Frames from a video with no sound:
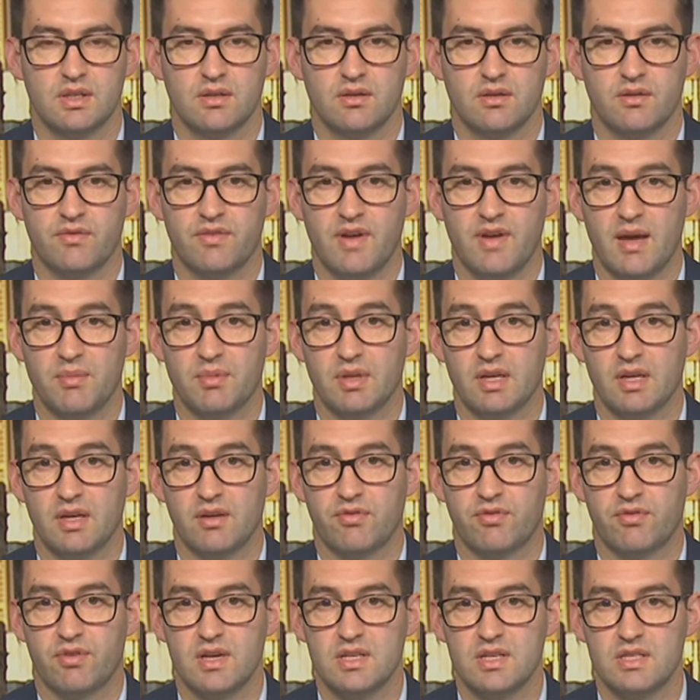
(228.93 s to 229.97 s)
family
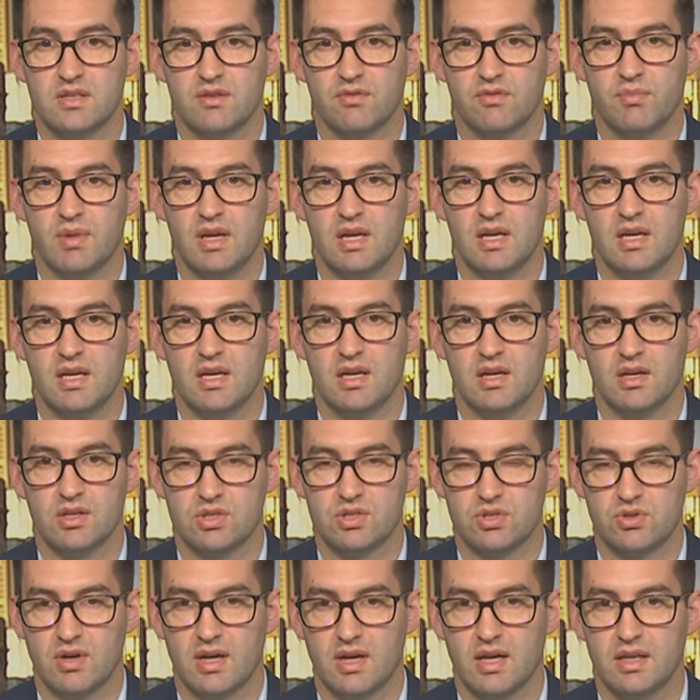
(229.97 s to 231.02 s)
and friends of many
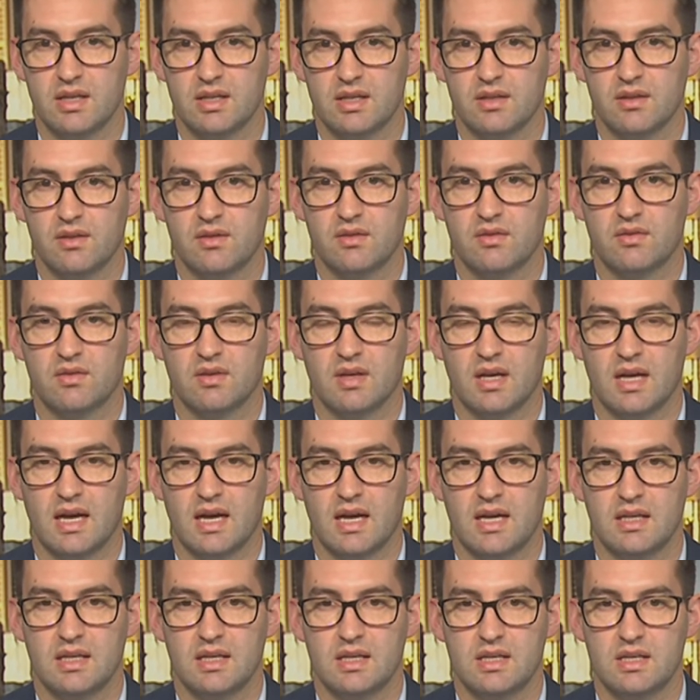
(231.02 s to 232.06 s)
Australians
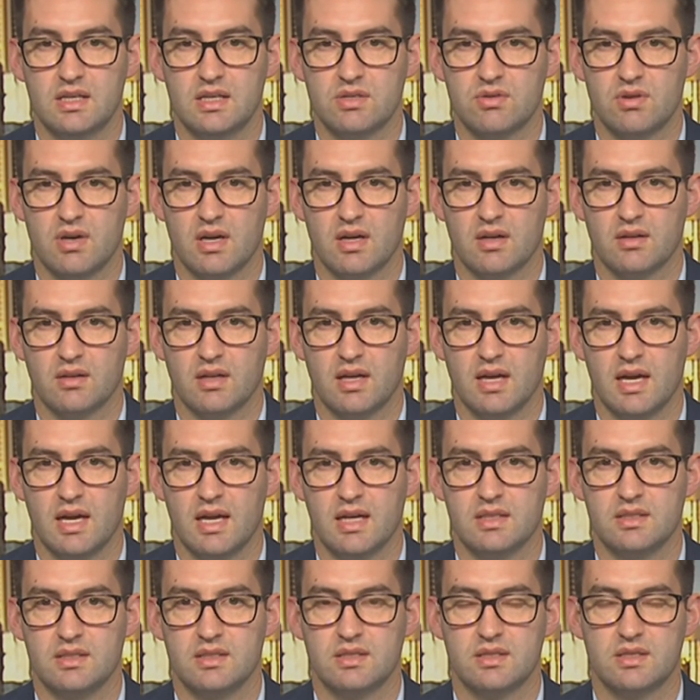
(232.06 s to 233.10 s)
in Israel.
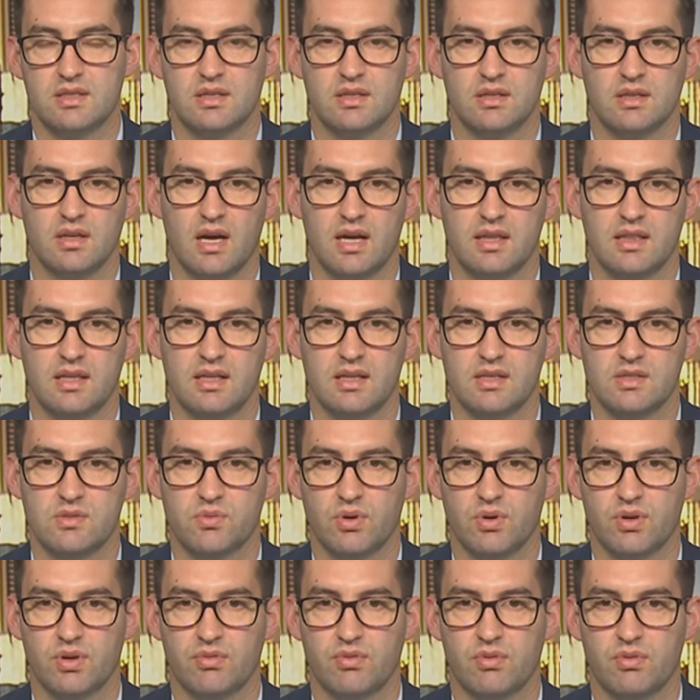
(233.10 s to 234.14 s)
And I think it's
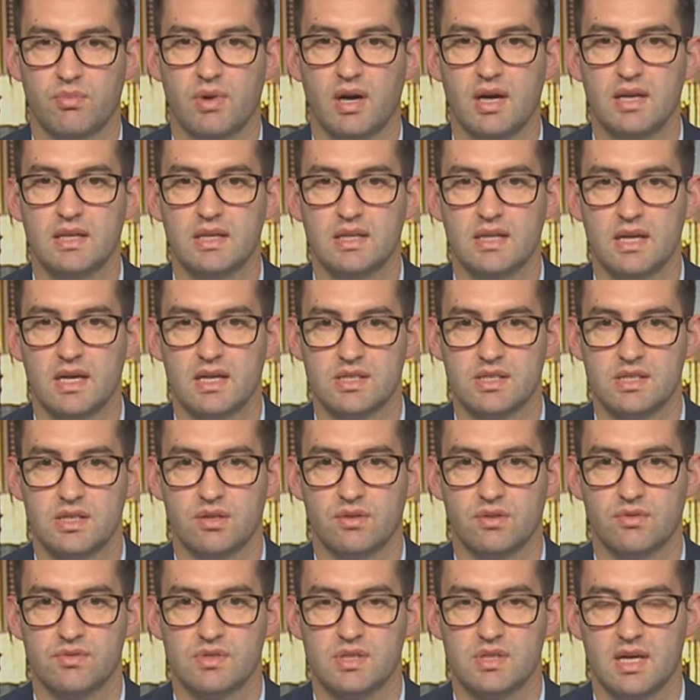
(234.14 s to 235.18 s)
worth reminding
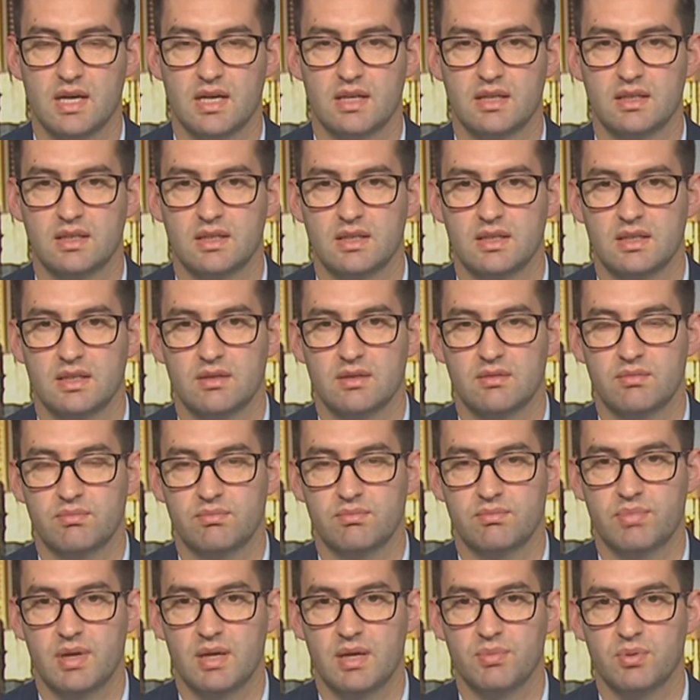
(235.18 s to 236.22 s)
ourselves that
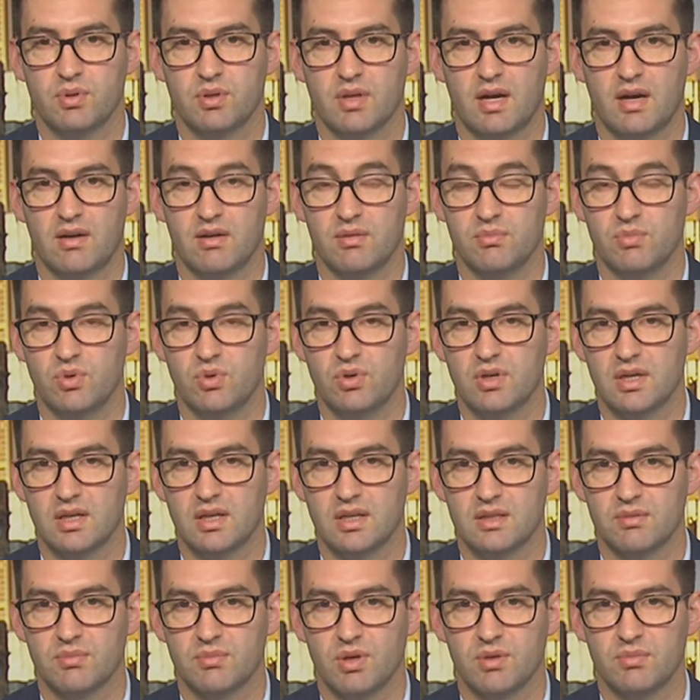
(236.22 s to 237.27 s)
people are in mourning
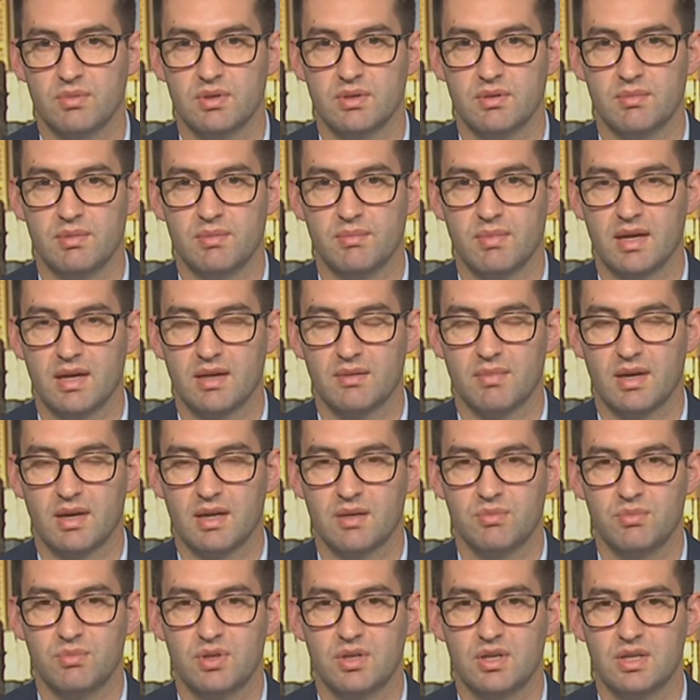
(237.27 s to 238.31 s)
at the moment. I mean, my
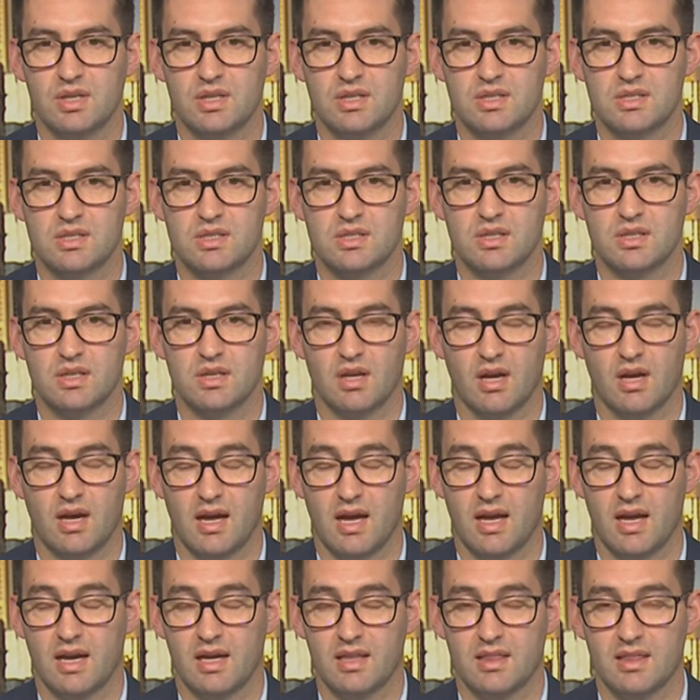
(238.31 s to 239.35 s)
community is,
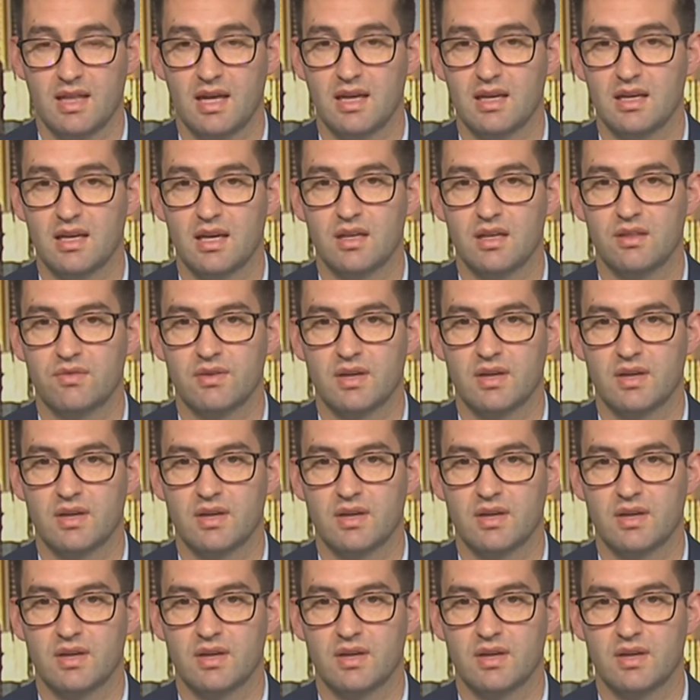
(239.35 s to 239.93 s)
and I thank Keith for